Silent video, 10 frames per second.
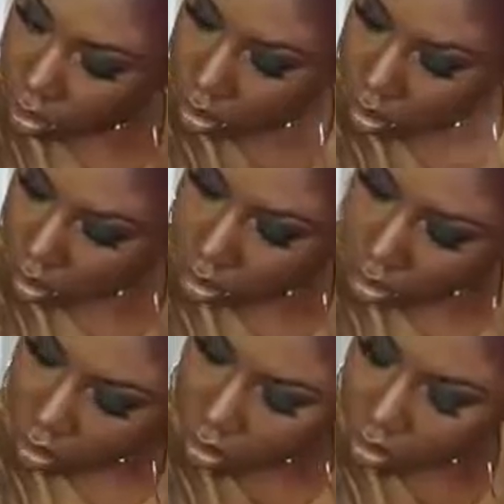And I'm
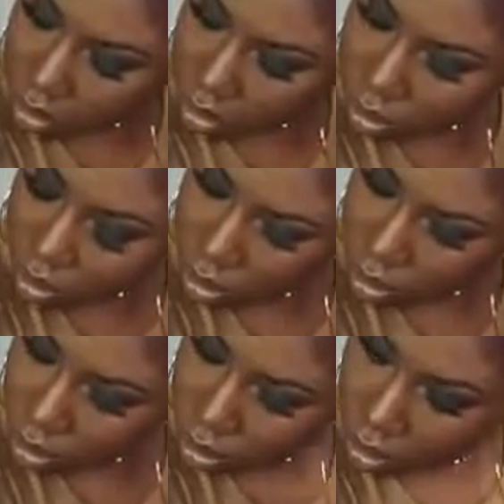doing that so
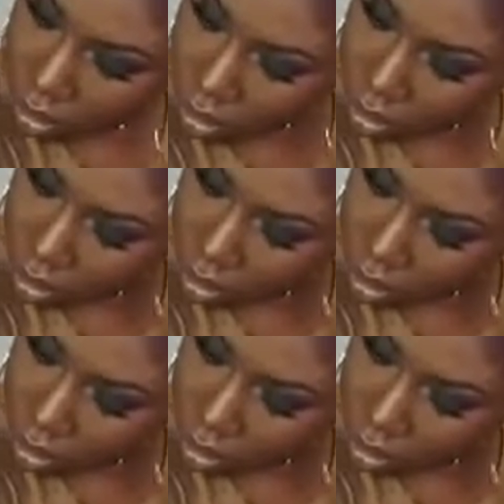that my